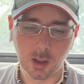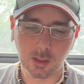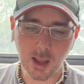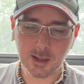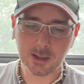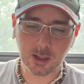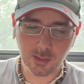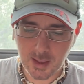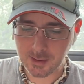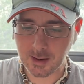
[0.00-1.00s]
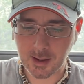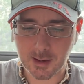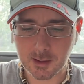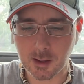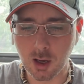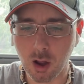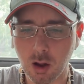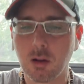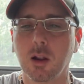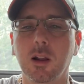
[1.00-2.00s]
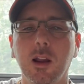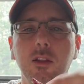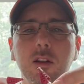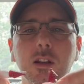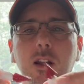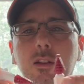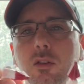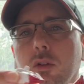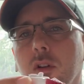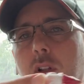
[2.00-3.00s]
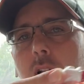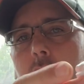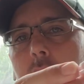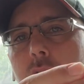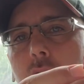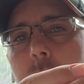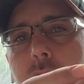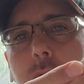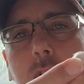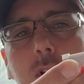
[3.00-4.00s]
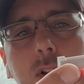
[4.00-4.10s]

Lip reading: liking that guy a lot. And then you got these little missile here